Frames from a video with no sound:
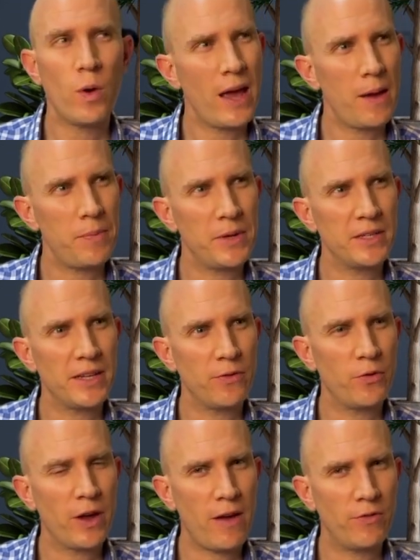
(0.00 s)
What happens
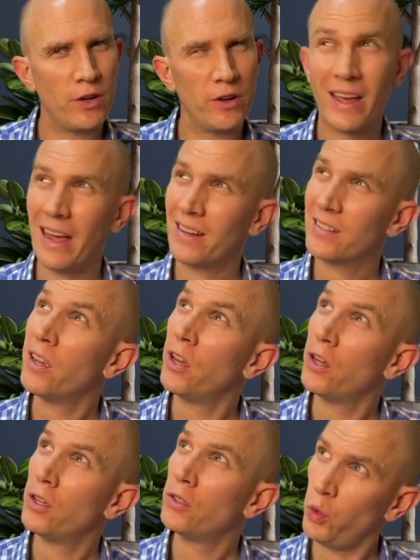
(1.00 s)
if we have a look at
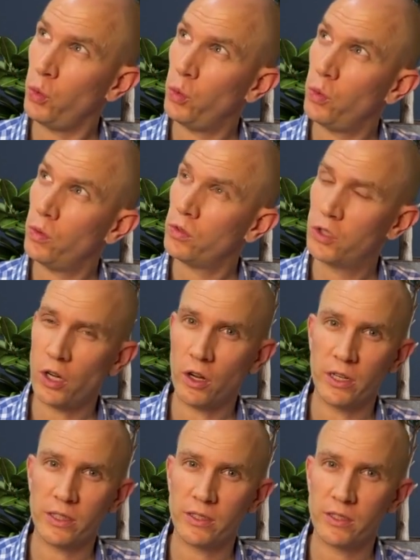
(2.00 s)
2
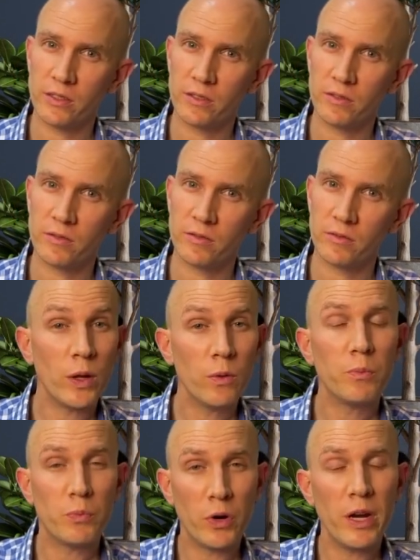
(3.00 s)
chocolates?
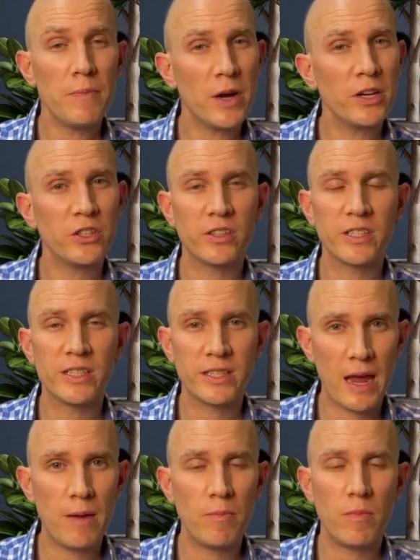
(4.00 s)
Well, pretty much the
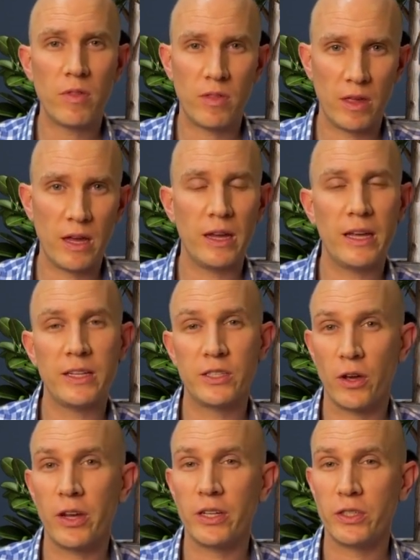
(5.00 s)
same thing
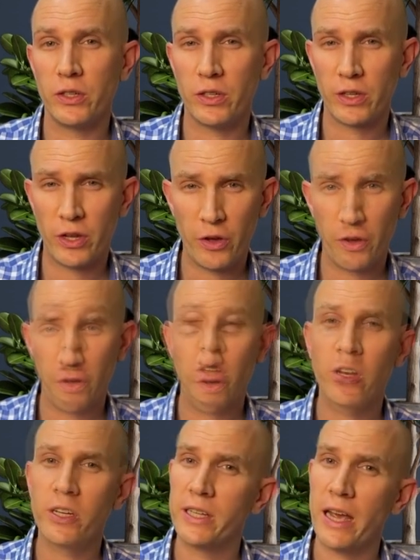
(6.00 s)
is going to occur.
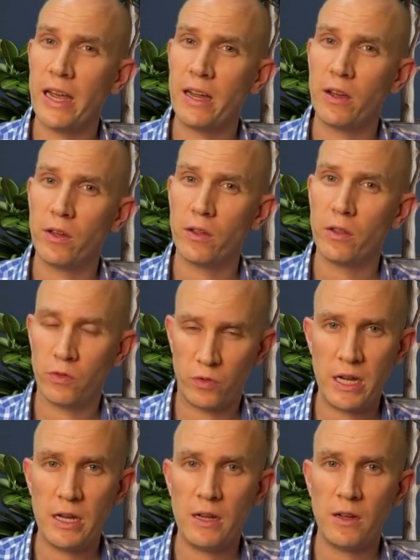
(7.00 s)
You're going to take
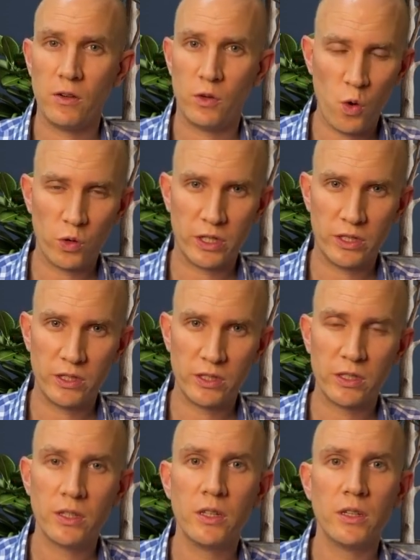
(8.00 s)

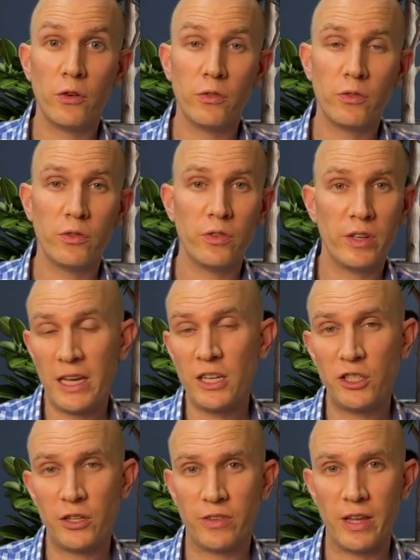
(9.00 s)
3/4 of
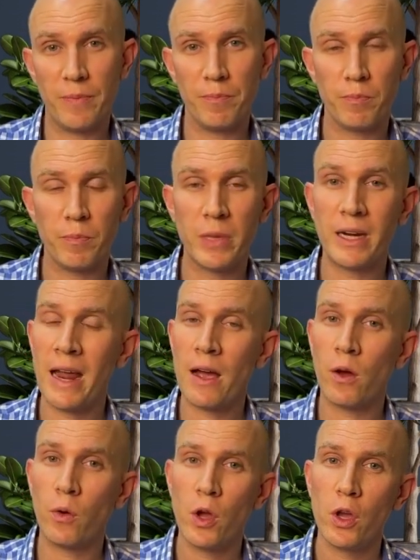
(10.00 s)
each of them. But
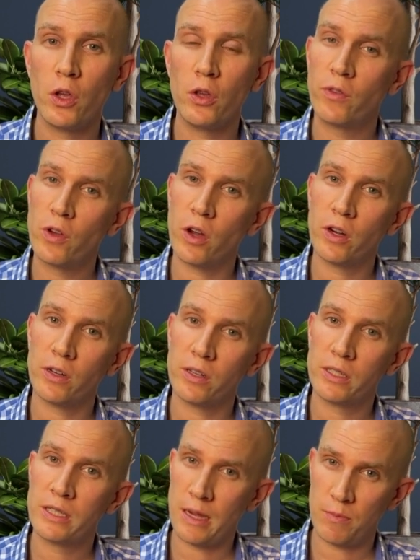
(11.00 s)
now you've got
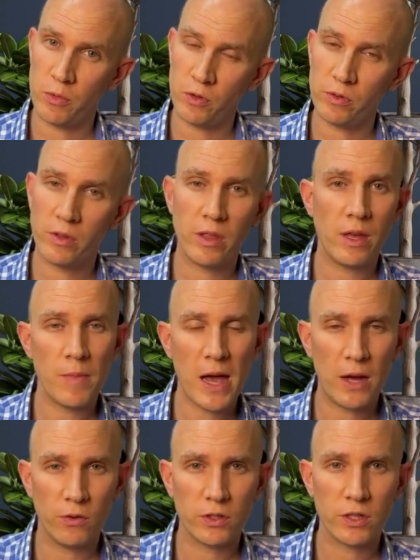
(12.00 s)
double the
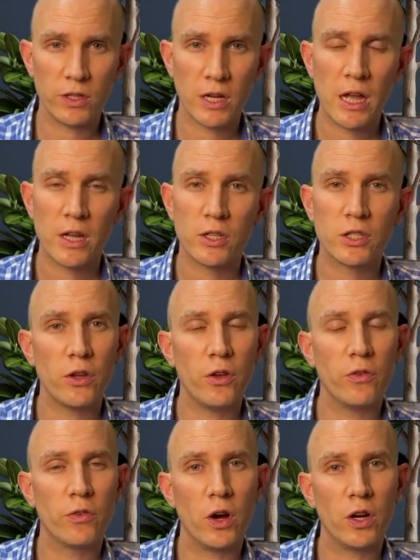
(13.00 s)
amount. So
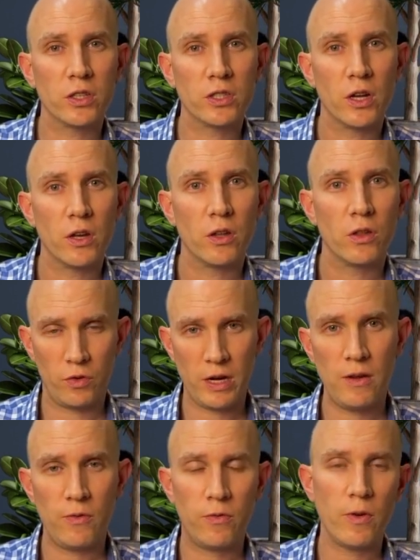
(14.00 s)
you've got
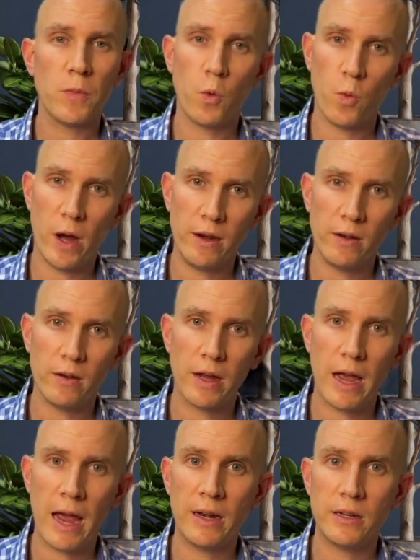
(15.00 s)
3 from the one
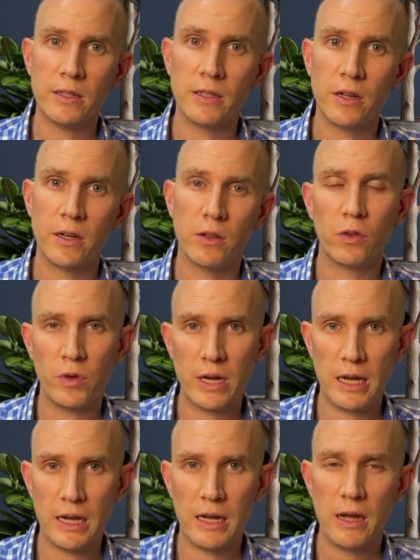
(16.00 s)
and
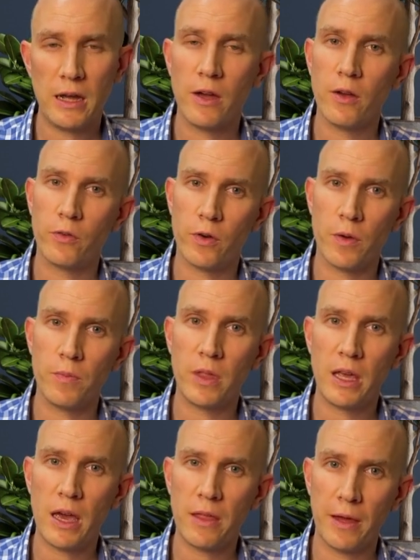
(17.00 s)
3 from
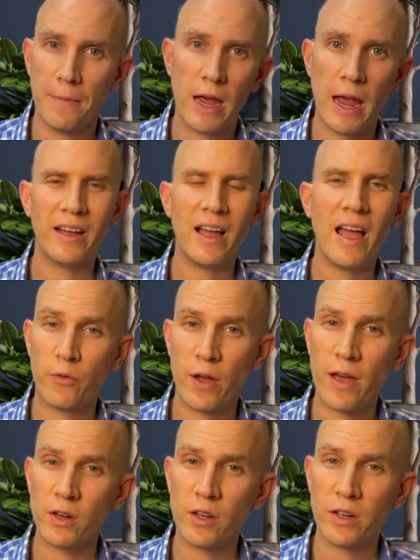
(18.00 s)
the other. If we
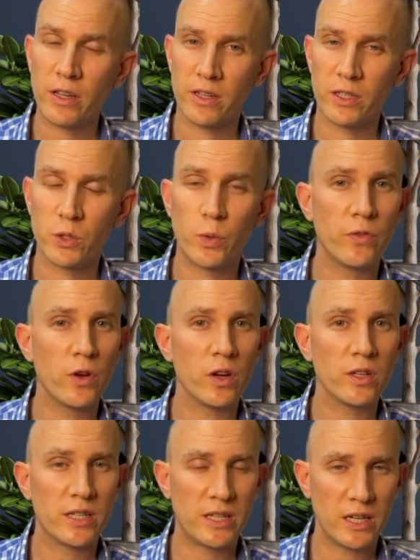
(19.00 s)
have a look at this, we've
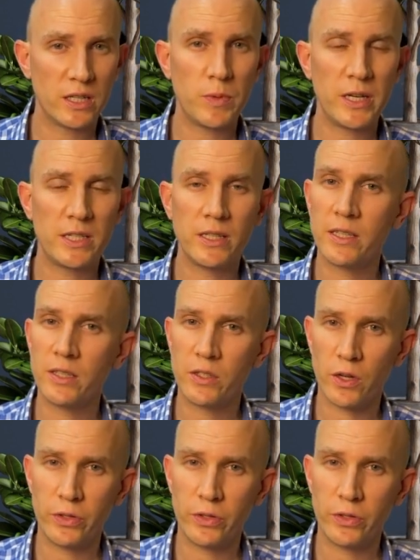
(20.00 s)
got 6 pieces in